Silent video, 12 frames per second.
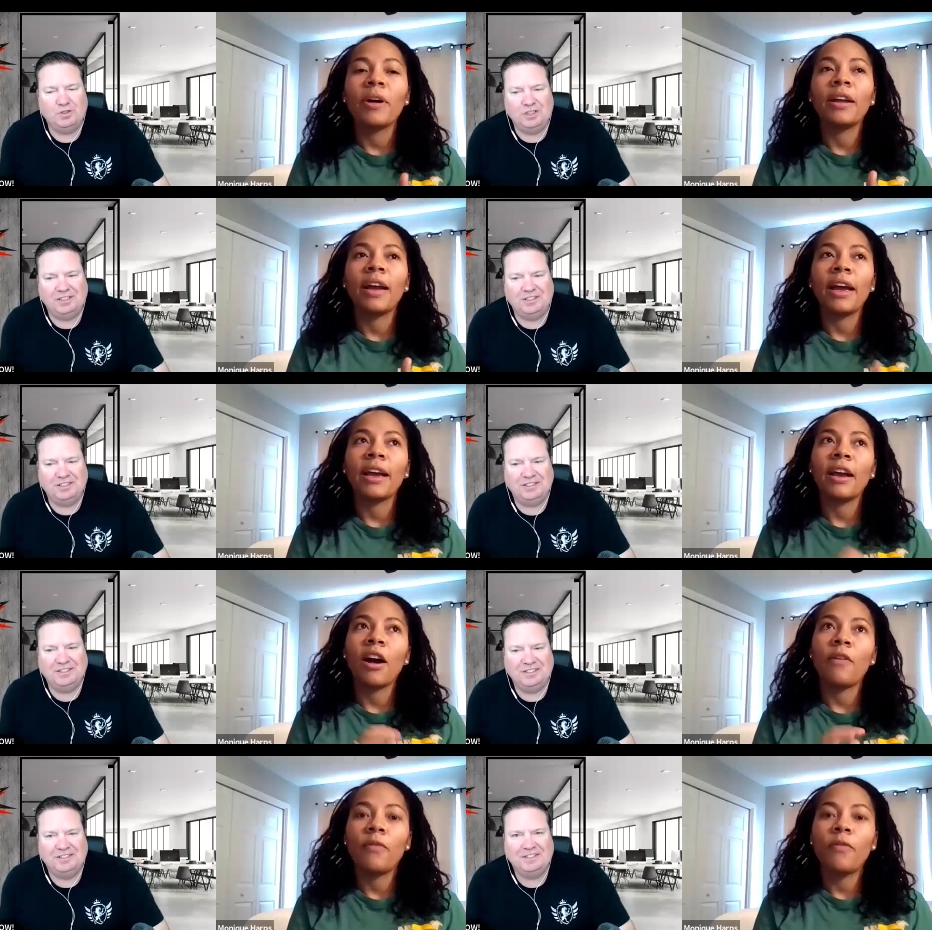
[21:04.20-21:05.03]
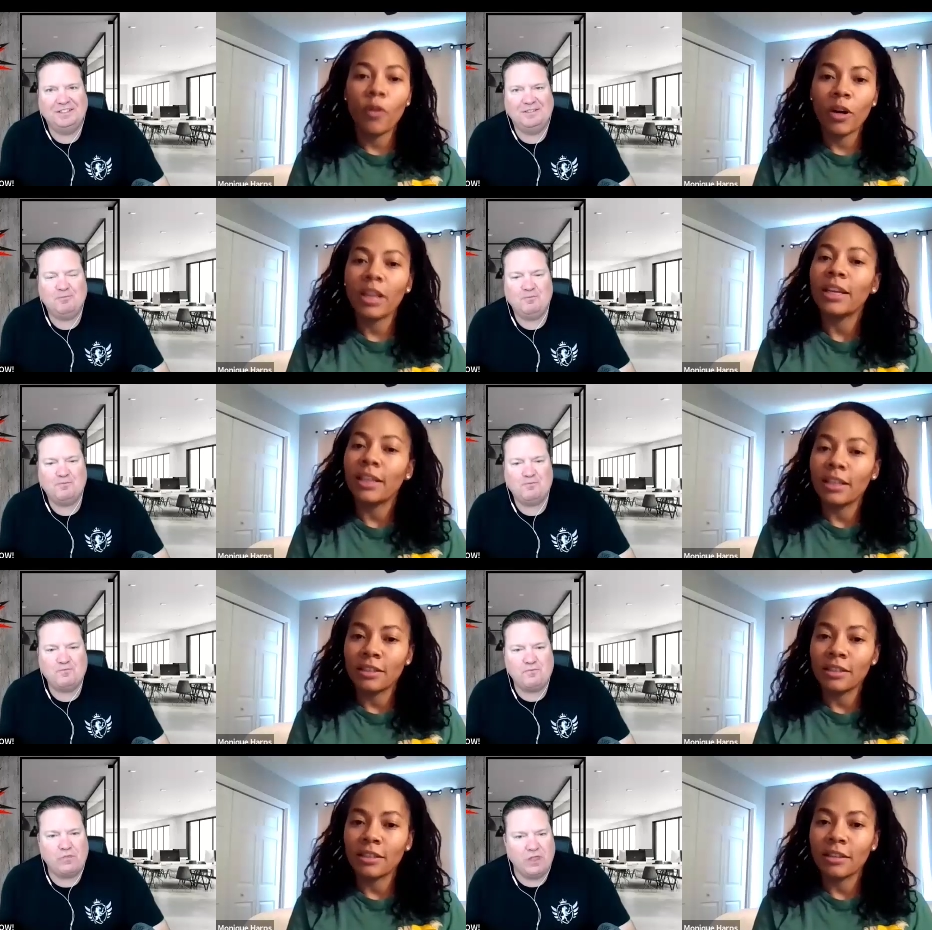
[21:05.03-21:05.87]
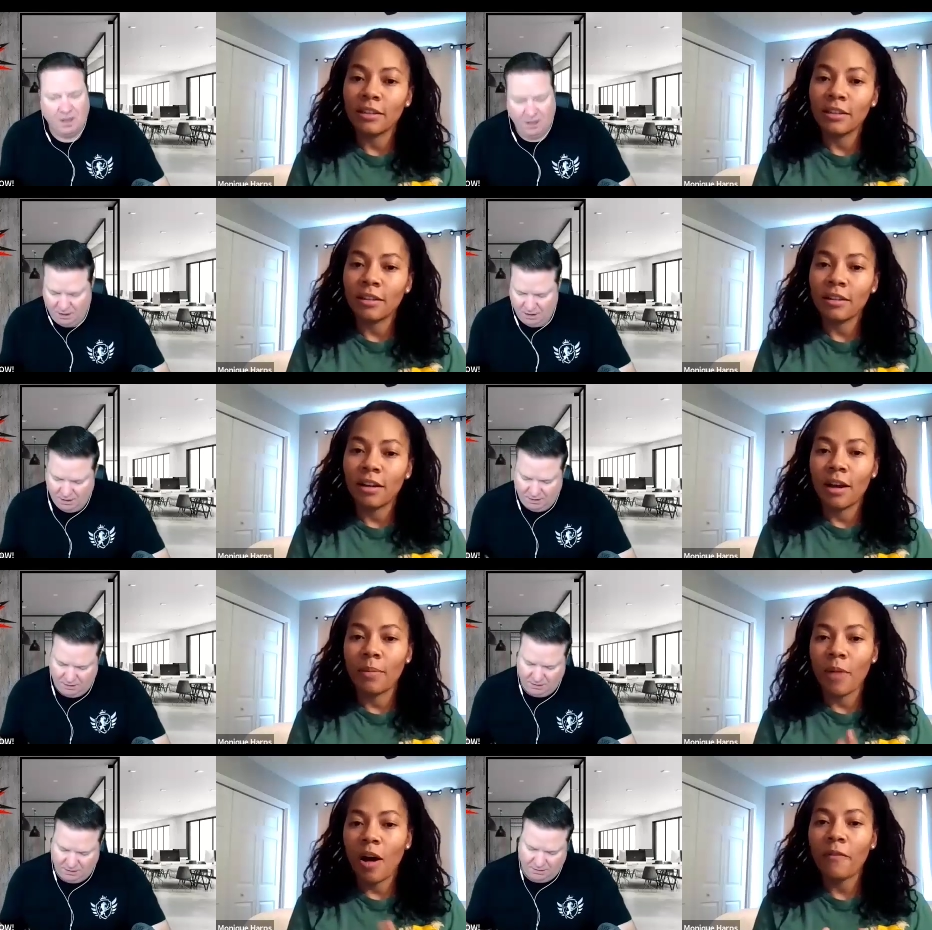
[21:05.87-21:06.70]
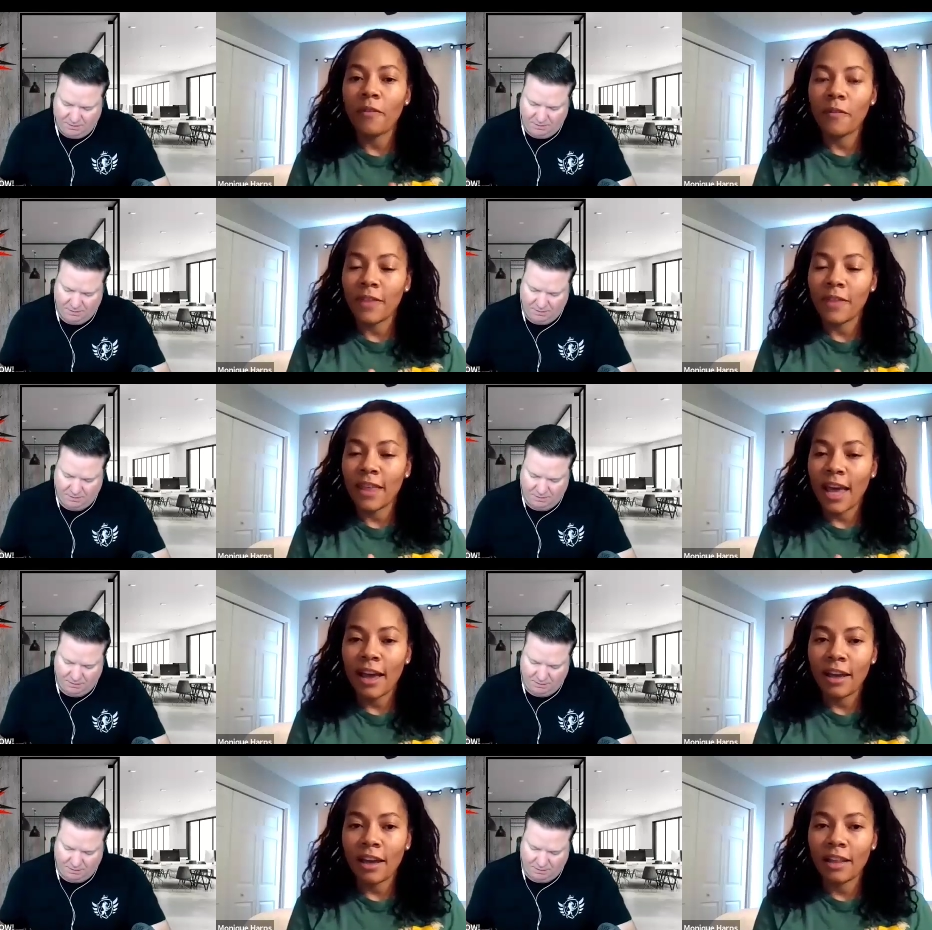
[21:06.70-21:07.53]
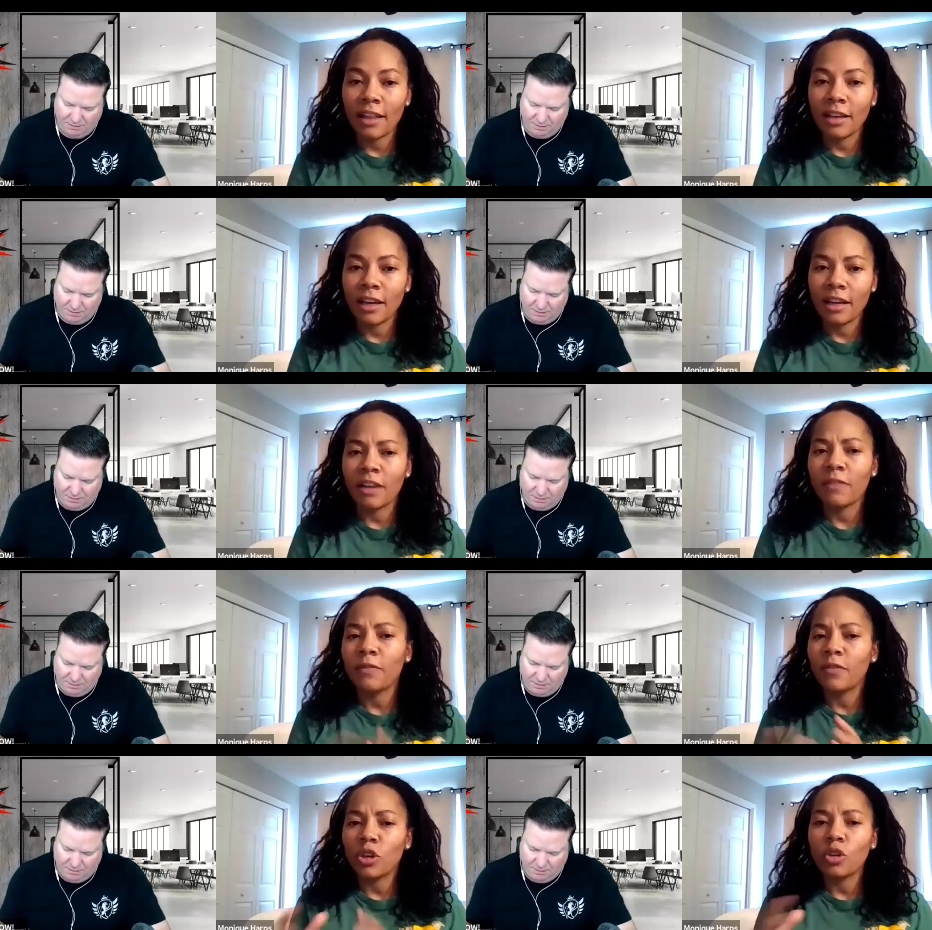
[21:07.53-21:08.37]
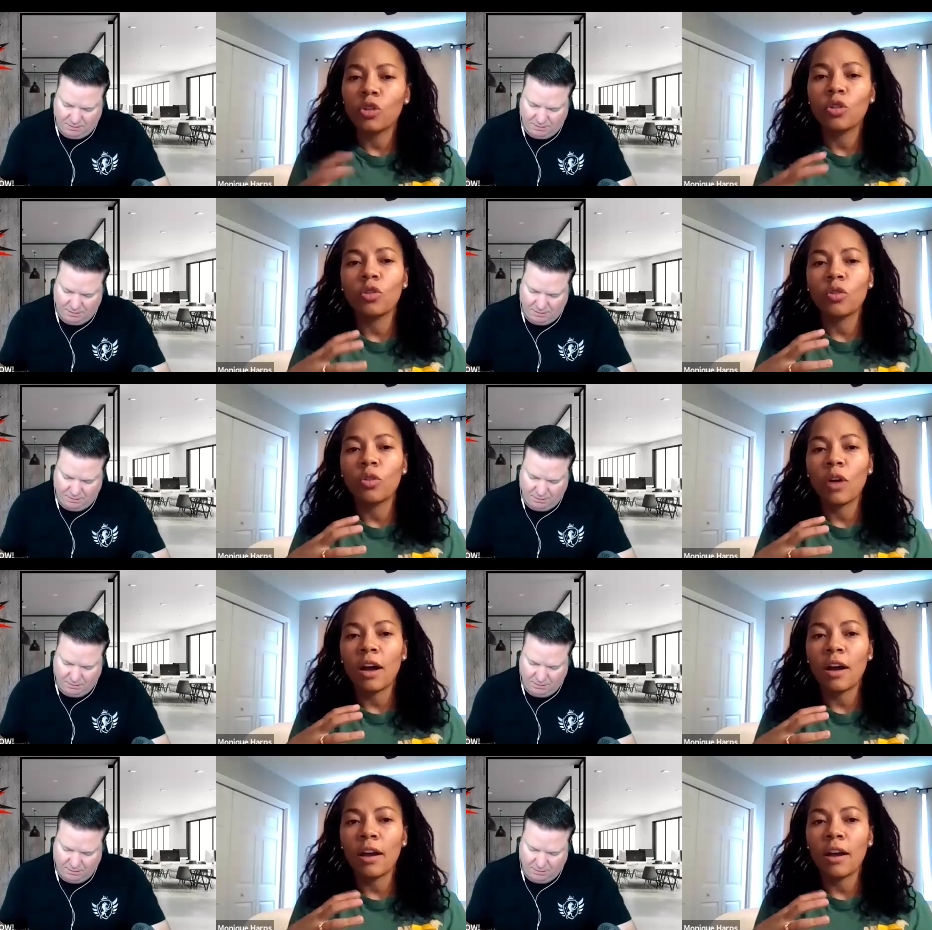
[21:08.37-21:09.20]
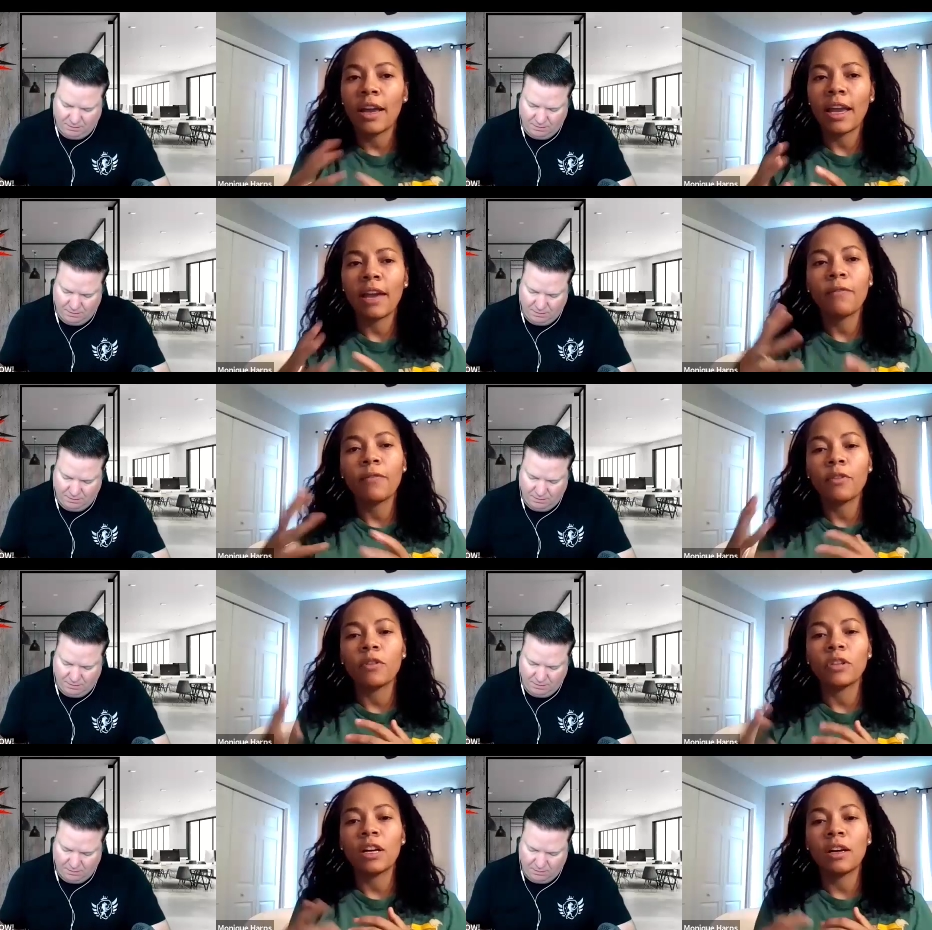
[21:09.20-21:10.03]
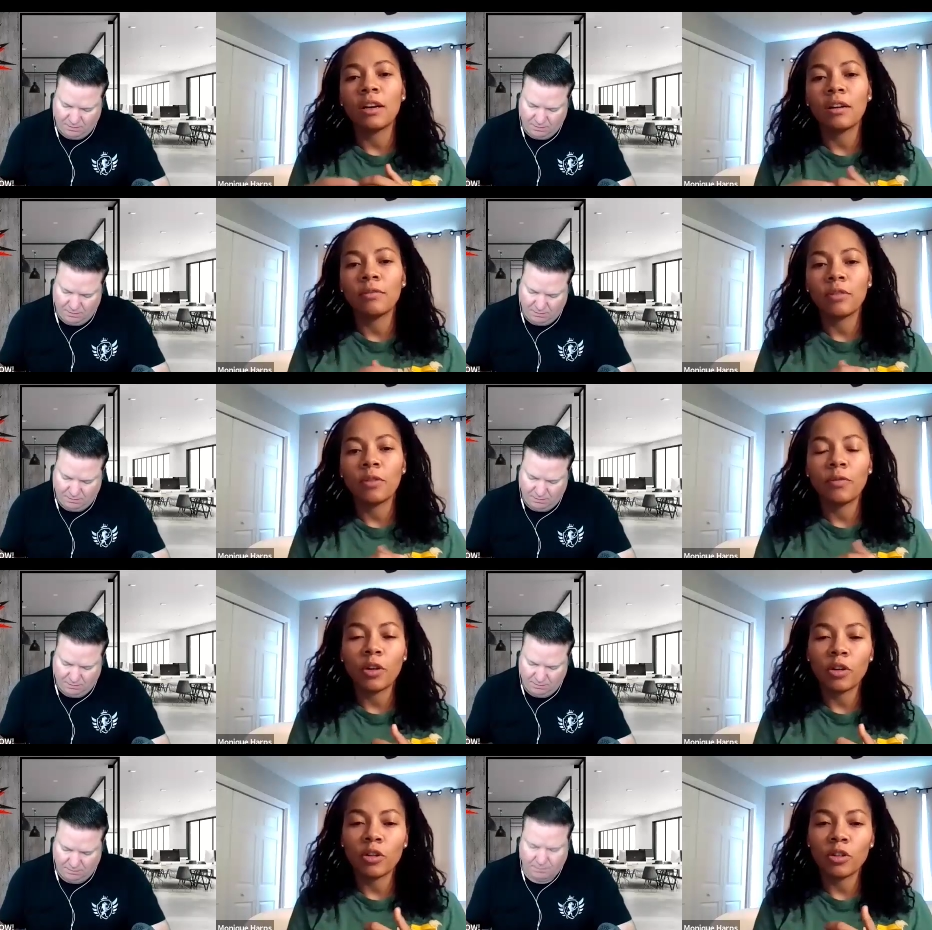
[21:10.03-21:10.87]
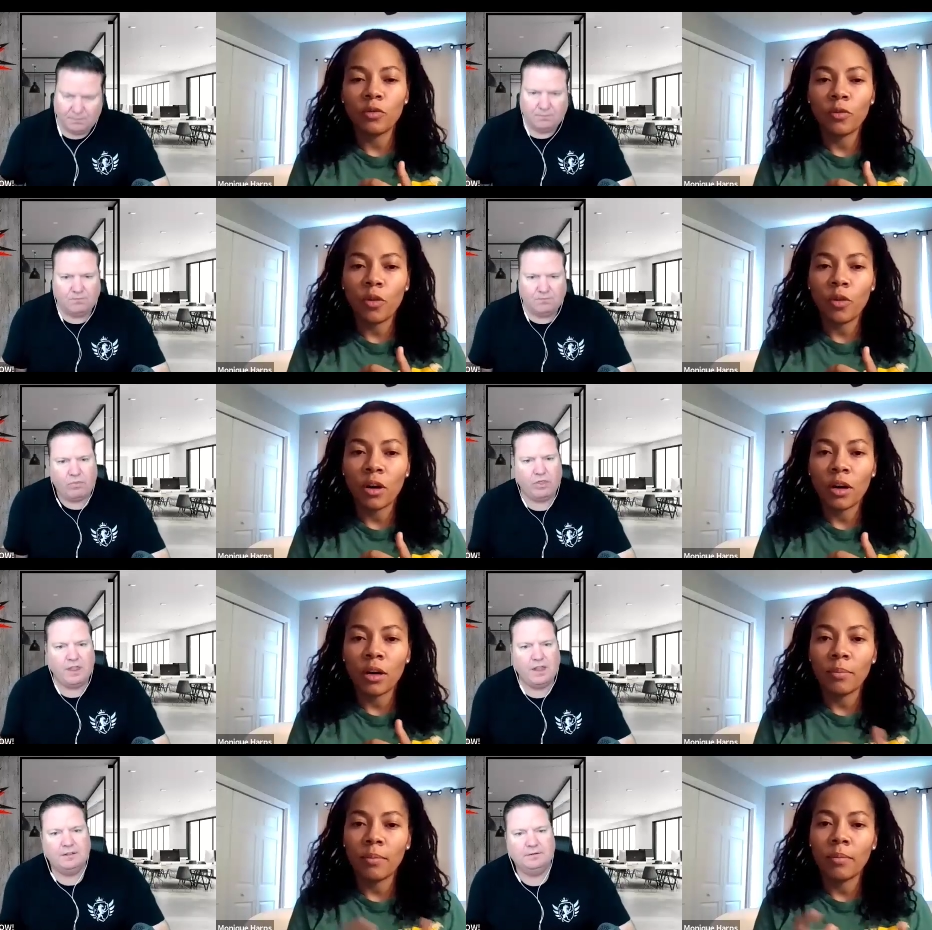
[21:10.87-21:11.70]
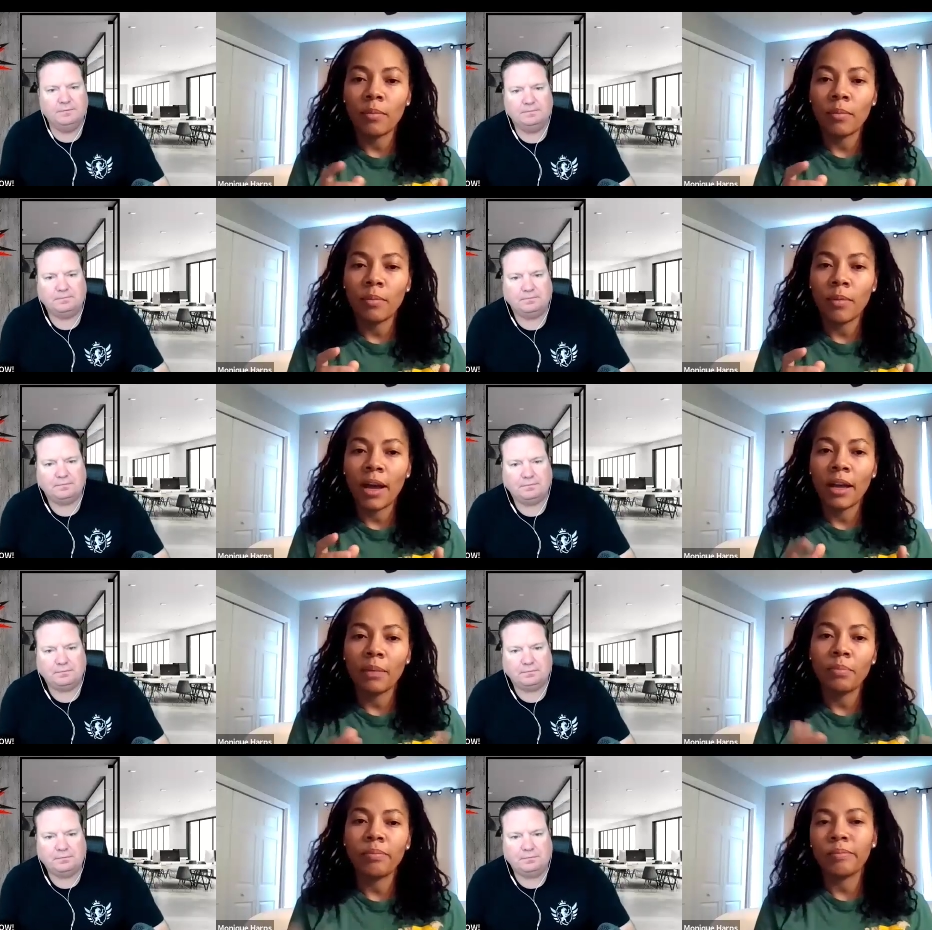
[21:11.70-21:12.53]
Speaker 1: but I got four leads um, off of that. And then a few, uh, a handful of referrals for my